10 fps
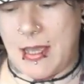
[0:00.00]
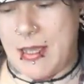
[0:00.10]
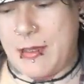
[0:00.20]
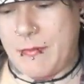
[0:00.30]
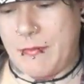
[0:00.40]

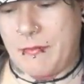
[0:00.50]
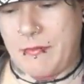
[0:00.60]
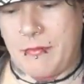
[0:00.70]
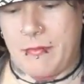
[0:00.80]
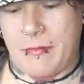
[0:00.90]
Um,
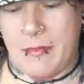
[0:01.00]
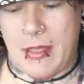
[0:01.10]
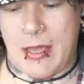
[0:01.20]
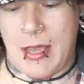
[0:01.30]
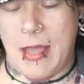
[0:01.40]

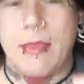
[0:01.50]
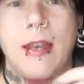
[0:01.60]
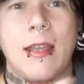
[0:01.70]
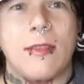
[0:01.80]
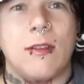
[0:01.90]
and
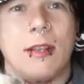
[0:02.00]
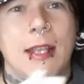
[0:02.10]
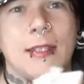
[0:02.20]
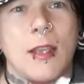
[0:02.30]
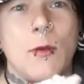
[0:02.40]
then I thought,
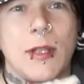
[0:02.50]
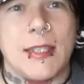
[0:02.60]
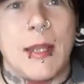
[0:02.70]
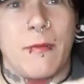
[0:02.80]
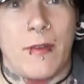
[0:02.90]
let's go
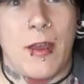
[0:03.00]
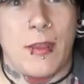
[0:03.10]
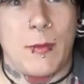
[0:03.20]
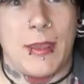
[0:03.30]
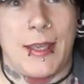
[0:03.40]
one step
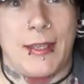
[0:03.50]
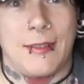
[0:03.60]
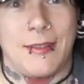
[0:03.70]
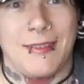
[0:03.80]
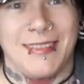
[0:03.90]
further with
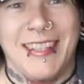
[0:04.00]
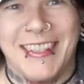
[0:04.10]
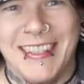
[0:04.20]
these.